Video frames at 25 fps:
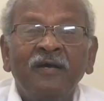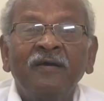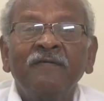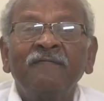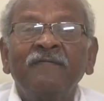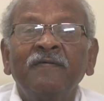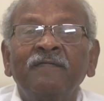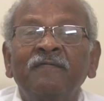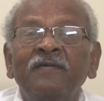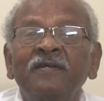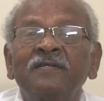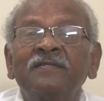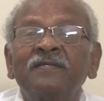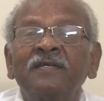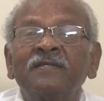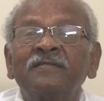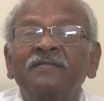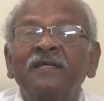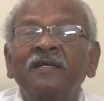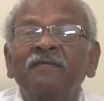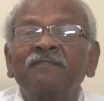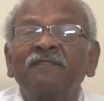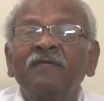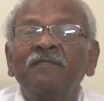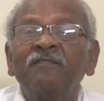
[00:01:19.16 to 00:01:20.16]

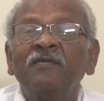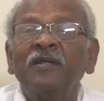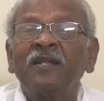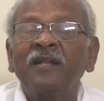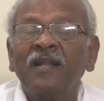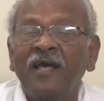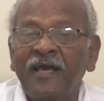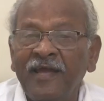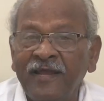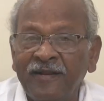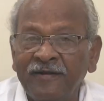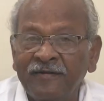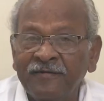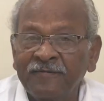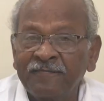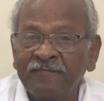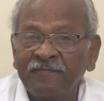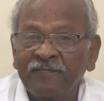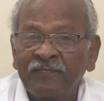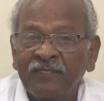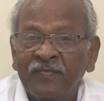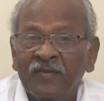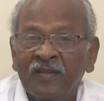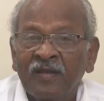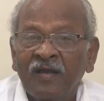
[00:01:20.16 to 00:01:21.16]
56, and 59,
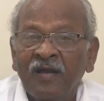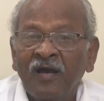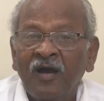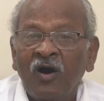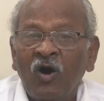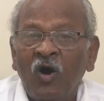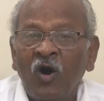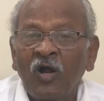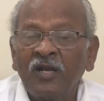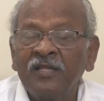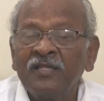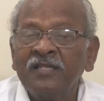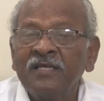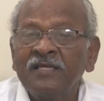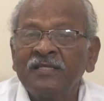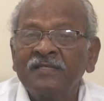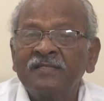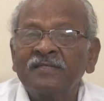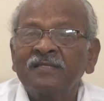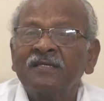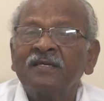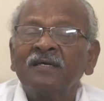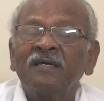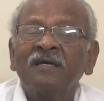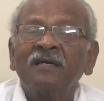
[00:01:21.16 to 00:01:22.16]
all
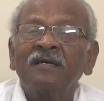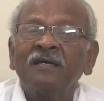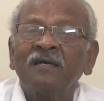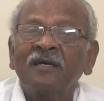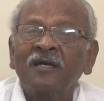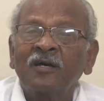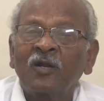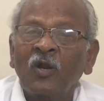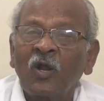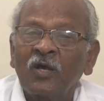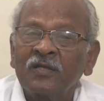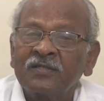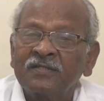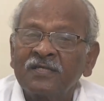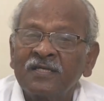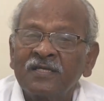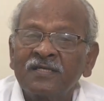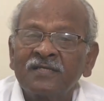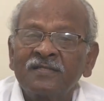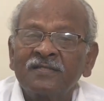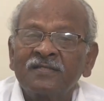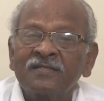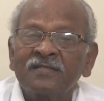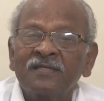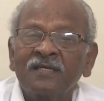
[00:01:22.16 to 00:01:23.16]
these
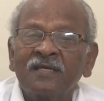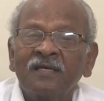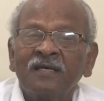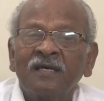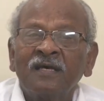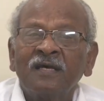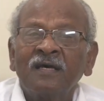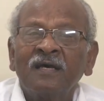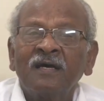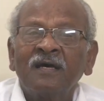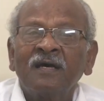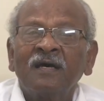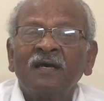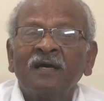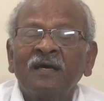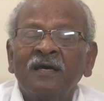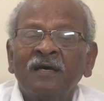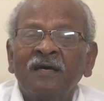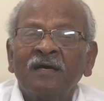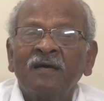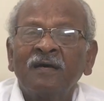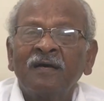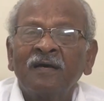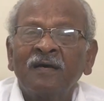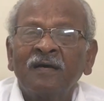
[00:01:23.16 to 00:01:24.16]
clauses
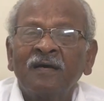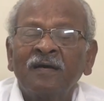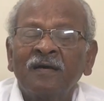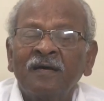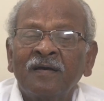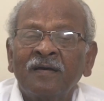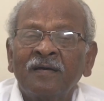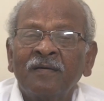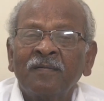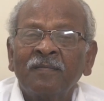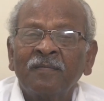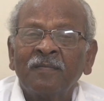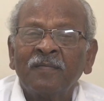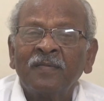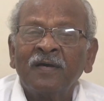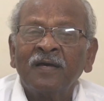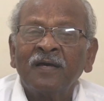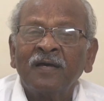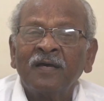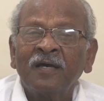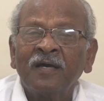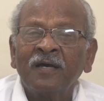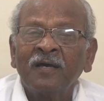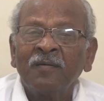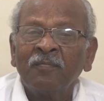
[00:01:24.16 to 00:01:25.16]

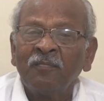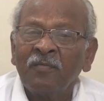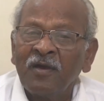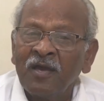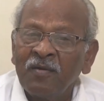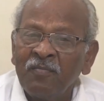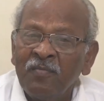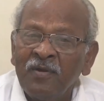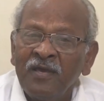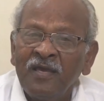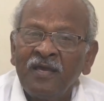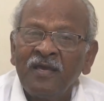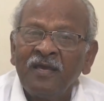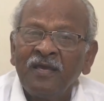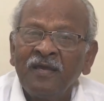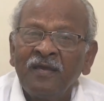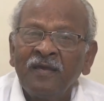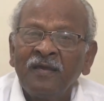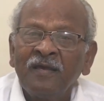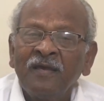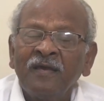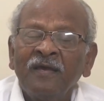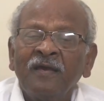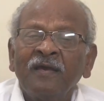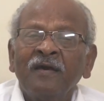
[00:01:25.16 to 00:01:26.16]
may be
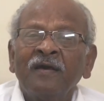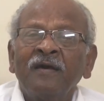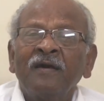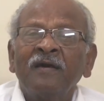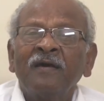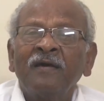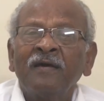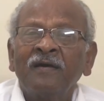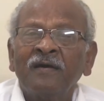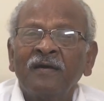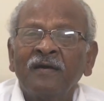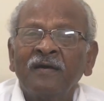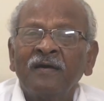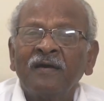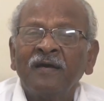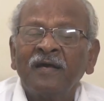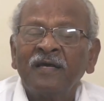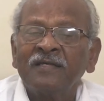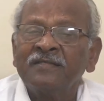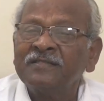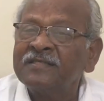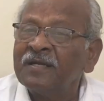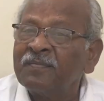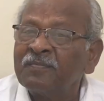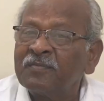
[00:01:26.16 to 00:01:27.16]
uh,
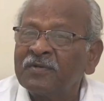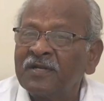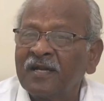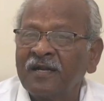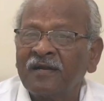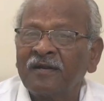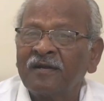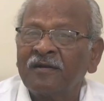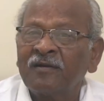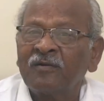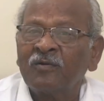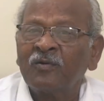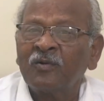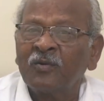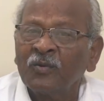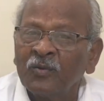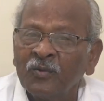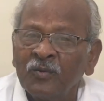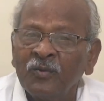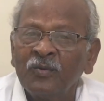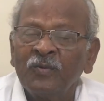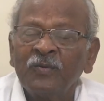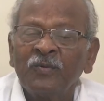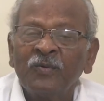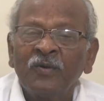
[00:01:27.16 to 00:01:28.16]
exempted
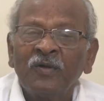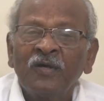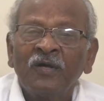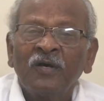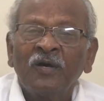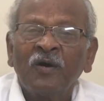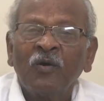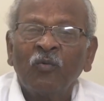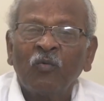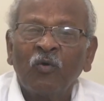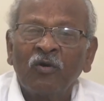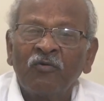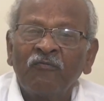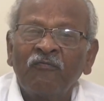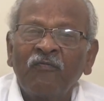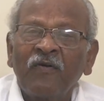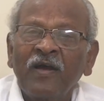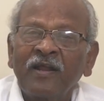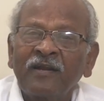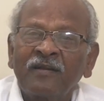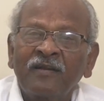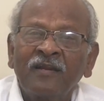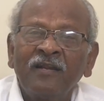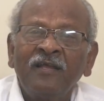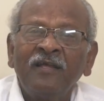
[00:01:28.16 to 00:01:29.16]
to one
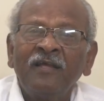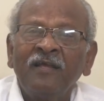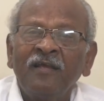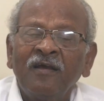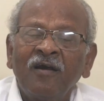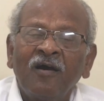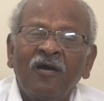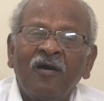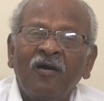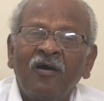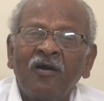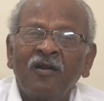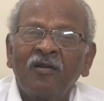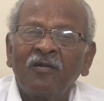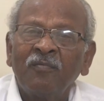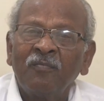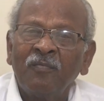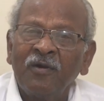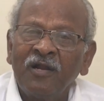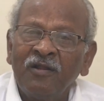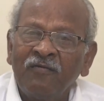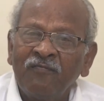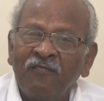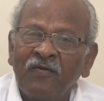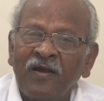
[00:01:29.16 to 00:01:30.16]
factory or
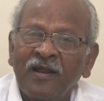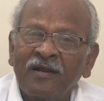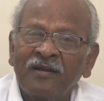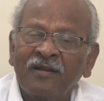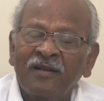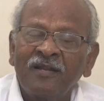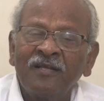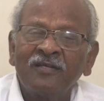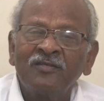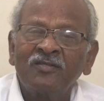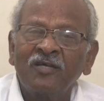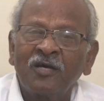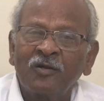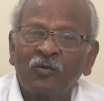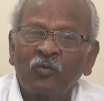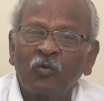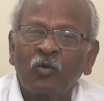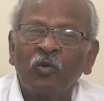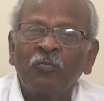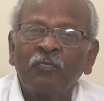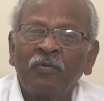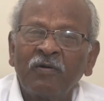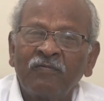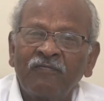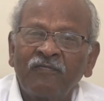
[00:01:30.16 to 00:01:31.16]
many factories or
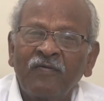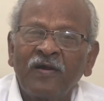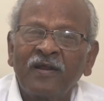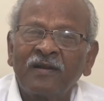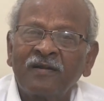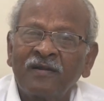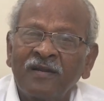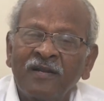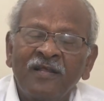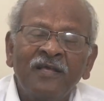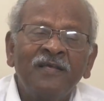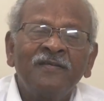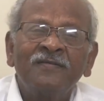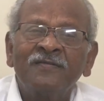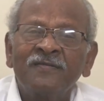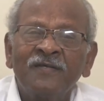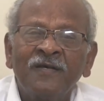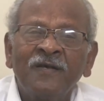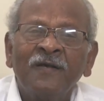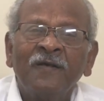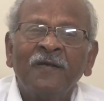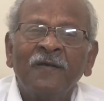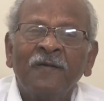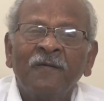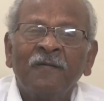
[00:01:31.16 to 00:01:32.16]
group of factories
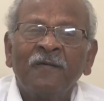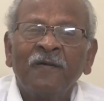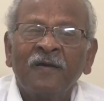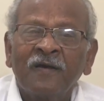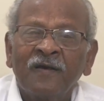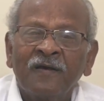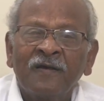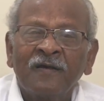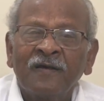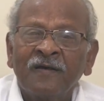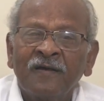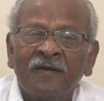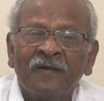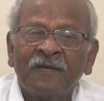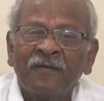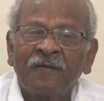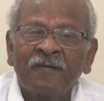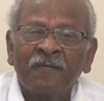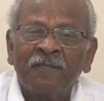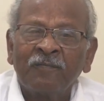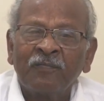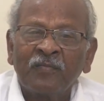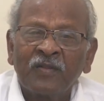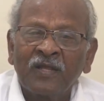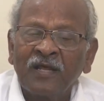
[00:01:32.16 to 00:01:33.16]

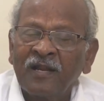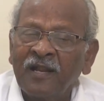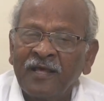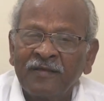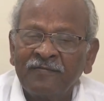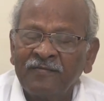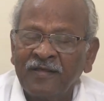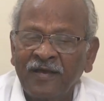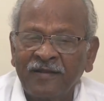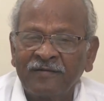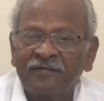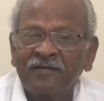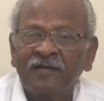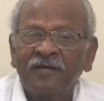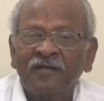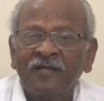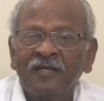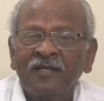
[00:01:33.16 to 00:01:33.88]
um, like that.